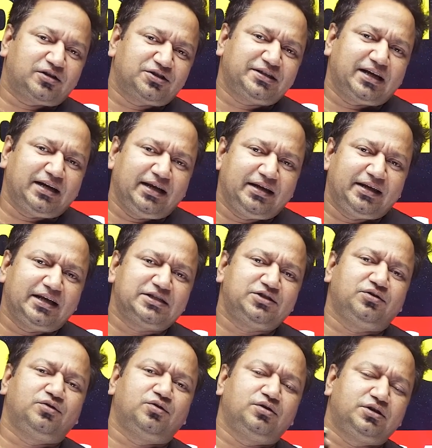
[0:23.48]
also tell, in case
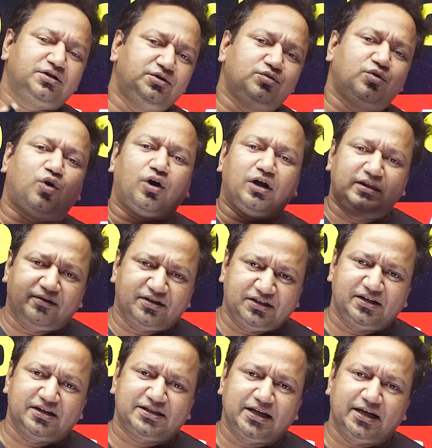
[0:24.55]
you don't do all the
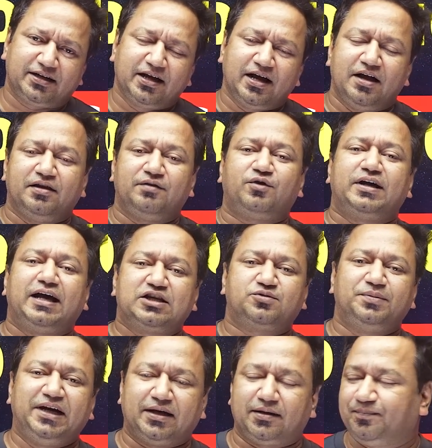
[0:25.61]
questions in a set, then what has
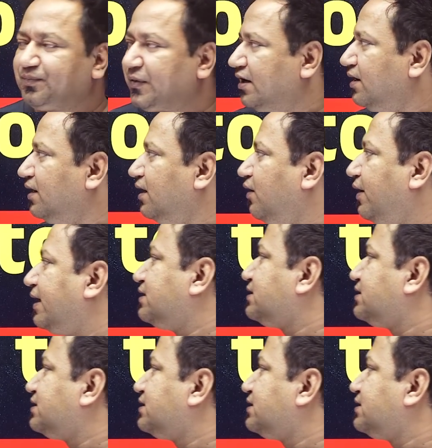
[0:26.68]
to be done? Okay,